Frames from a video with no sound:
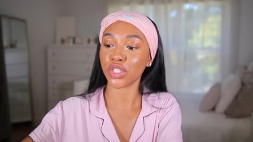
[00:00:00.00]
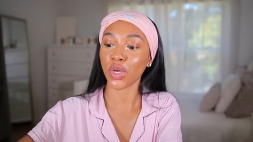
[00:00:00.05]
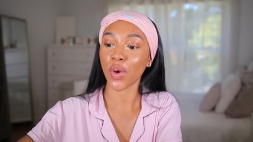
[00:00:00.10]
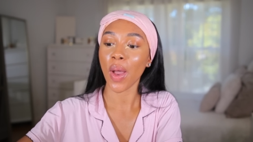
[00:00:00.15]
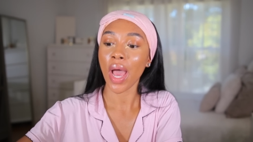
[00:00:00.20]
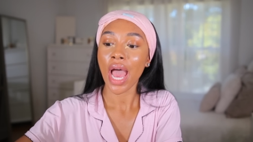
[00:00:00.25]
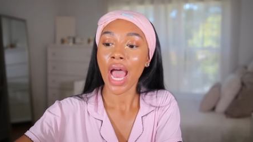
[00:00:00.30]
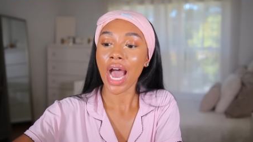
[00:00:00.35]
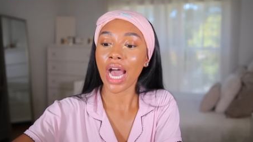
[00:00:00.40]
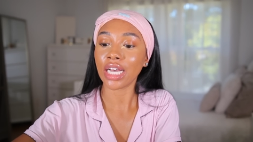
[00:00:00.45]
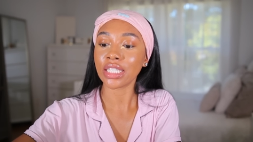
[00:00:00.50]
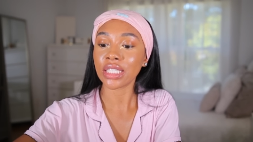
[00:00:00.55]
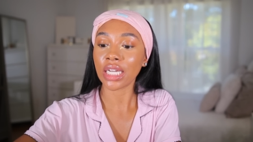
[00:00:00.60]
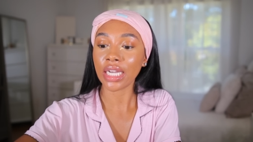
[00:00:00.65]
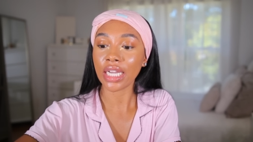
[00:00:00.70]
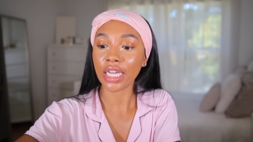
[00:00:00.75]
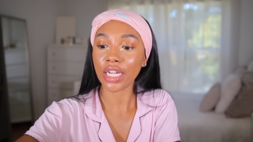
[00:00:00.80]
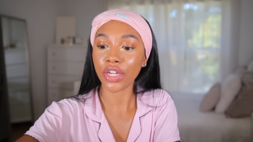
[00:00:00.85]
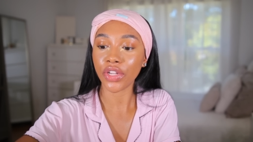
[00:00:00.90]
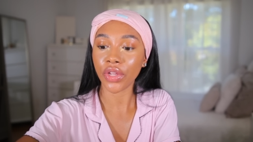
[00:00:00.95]
So I
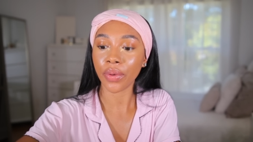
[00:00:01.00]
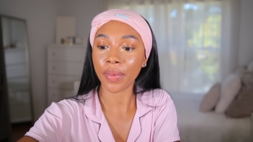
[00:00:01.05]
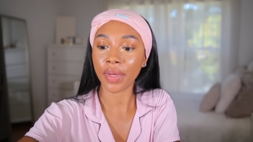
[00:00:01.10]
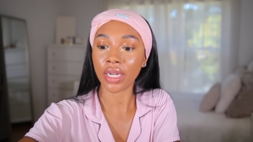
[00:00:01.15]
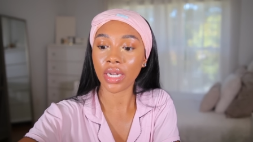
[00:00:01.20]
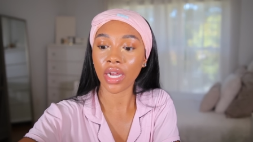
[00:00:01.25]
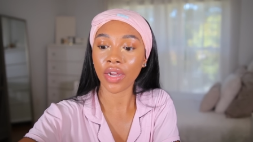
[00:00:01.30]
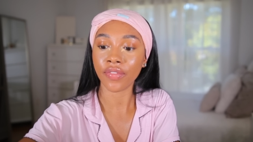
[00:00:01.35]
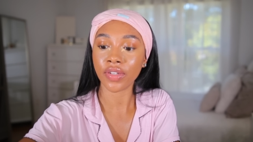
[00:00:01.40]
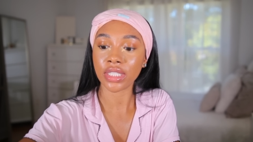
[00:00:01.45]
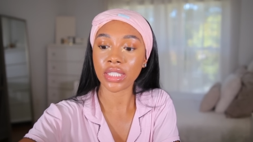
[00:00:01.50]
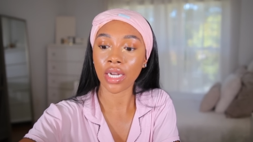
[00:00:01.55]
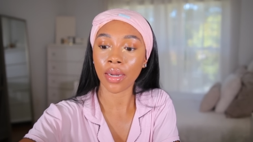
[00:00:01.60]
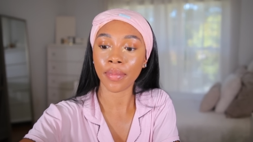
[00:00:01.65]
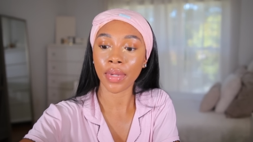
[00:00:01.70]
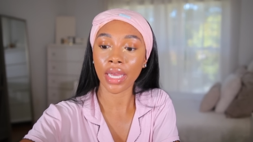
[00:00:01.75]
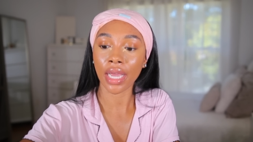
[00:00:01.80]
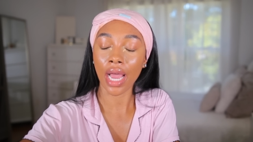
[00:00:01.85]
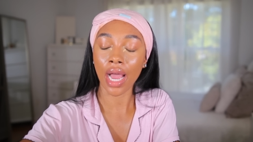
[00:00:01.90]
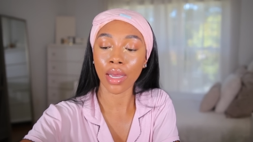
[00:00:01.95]
started getting a little bit nervous and
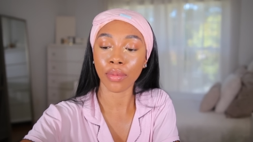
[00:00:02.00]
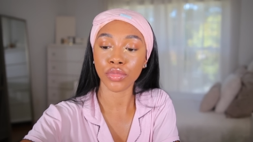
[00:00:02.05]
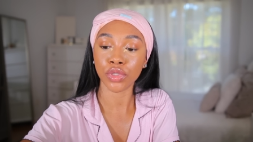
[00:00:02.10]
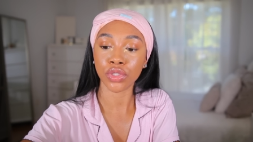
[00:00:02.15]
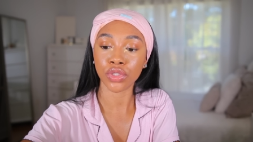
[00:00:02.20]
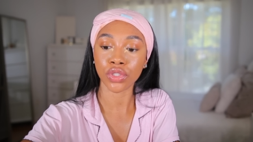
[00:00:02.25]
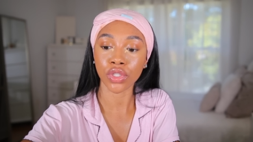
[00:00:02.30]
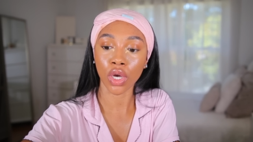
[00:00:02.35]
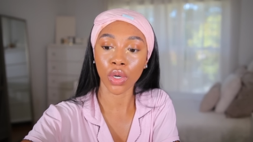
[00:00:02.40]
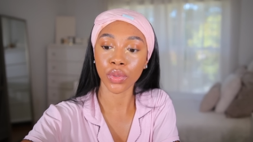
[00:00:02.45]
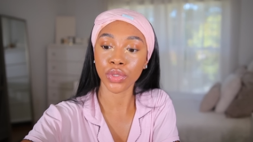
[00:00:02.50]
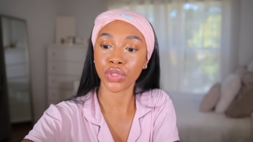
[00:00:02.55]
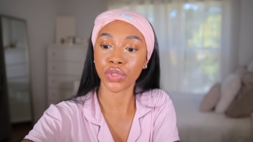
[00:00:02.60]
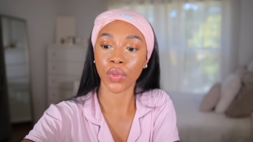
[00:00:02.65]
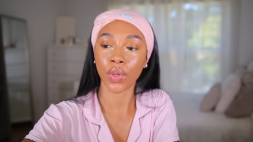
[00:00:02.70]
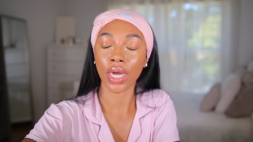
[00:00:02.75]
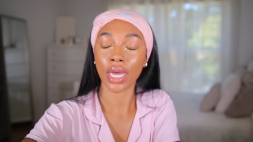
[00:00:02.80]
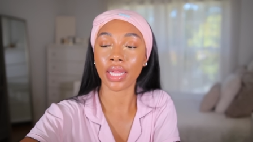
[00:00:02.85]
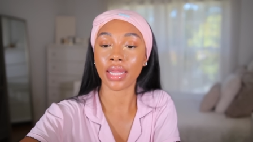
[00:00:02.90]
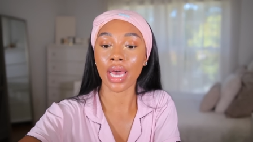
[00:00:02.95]
I'm like, I'm so
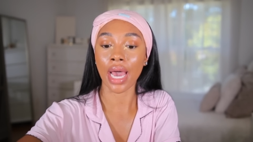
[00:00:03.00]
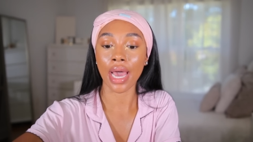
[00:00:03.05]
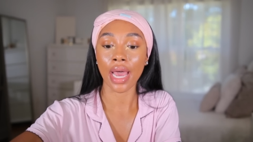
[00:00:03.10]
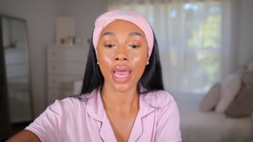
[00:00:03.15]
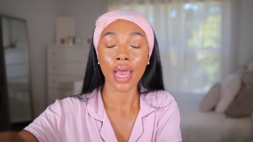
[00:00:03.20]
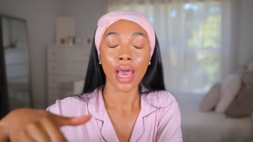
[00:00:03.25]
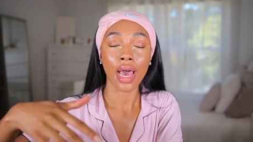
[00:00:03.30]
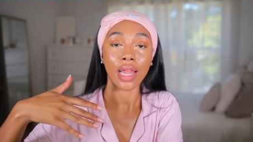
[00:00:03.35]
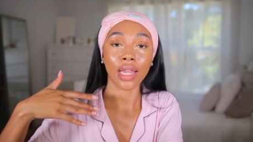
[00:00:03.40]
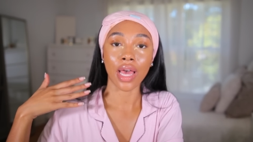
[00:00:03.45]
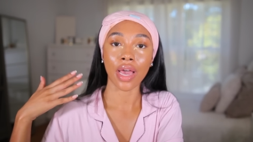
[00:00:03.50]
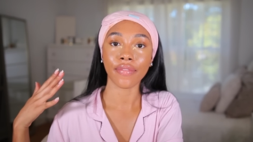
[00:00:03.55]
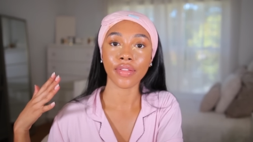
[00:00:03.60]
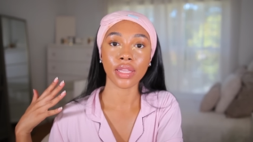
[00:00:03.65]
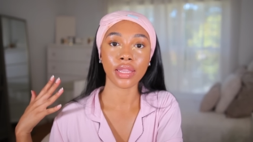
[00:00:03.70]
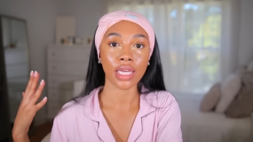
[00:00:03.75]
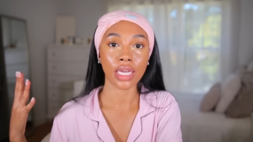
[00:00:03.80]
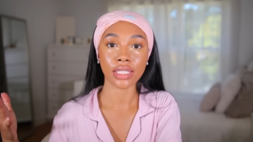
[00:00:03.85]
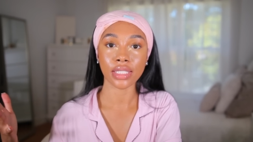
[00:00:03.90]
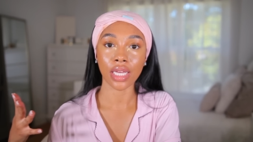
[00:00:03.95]
sure that a lot of
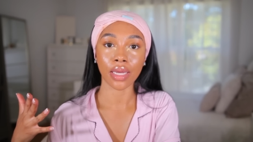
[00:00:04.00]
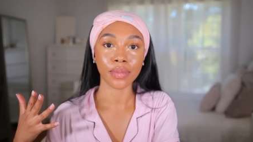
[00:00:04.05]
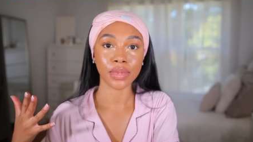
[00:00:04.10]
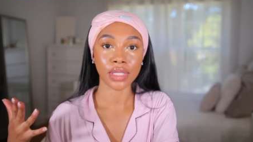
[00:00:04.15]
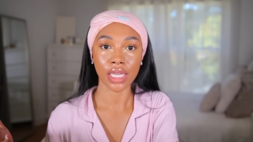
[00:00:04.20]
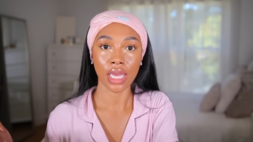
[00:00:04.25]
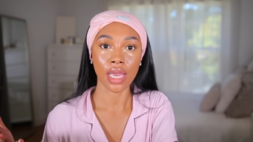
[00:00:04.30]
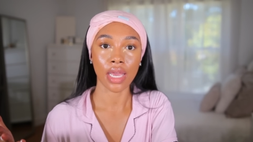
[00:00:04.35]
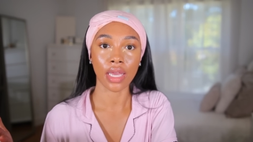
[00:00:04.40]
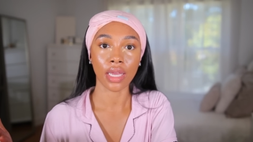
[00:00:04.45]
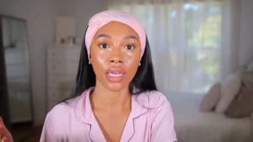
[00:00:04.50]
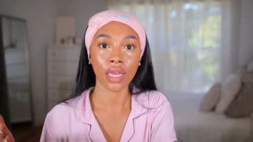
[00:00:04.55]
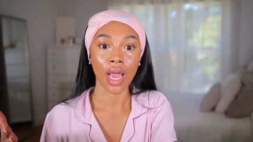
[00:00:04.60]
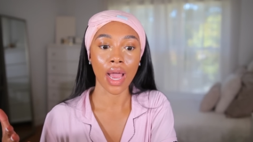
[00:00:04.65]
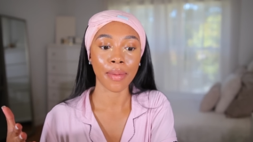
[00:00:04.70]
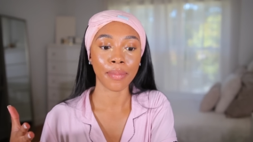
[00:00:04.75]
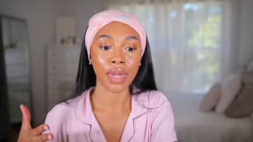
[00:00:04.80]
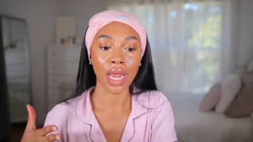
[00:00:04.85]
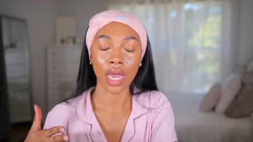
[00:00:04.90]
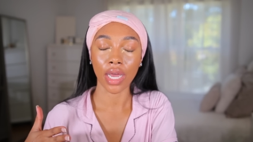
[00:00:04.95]
the things I'm saying,
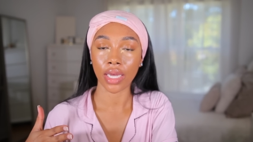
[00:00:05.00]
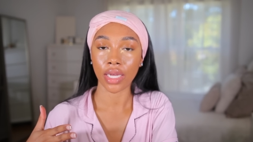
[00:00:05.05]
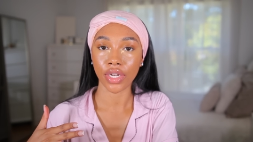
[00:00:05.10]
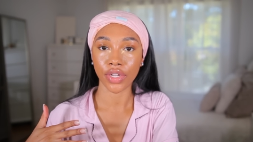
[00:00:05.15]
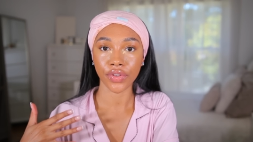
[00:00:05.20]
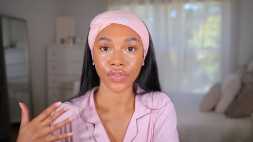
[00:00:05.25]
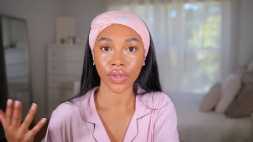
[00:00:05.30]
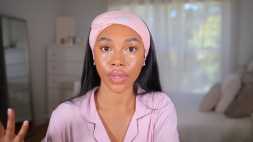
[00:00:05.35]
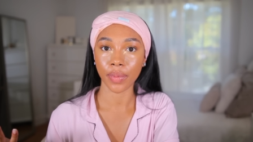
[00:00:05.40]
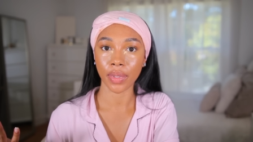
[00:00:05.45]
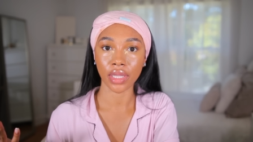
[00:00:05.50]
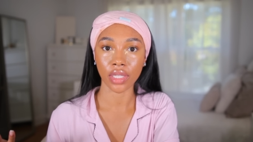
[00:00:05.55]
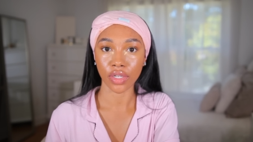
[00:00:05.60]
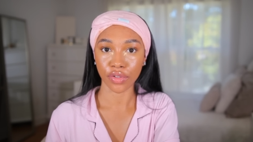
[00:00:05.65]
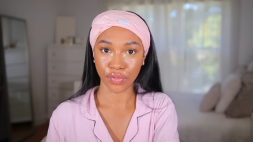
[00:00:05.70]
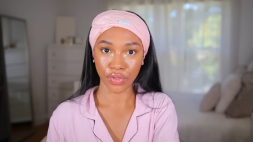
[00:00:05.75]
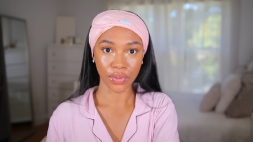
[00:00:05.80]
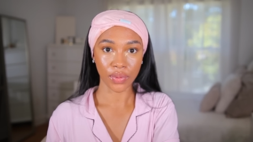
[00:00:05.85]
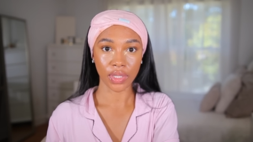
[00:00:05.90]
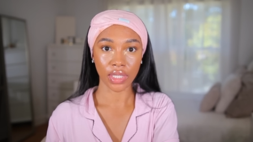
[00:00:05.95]
I'm not gonna agree with in
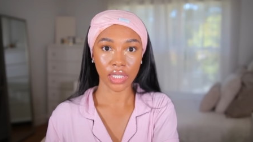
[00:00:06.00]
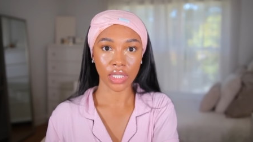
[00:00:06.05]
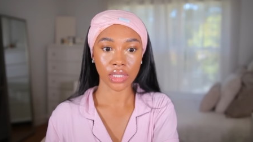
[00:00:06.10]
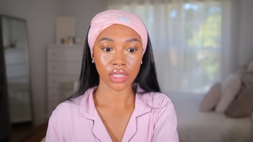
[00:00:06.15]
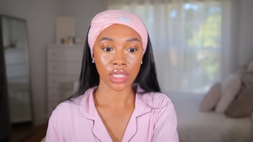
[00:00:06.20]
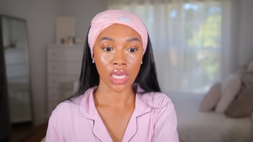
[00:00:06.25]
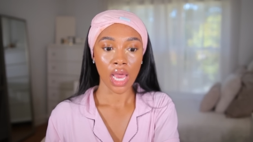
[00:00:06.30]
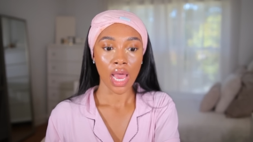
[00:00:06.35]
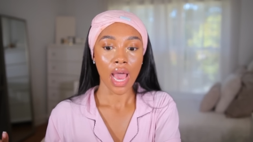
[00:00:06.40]
a few years.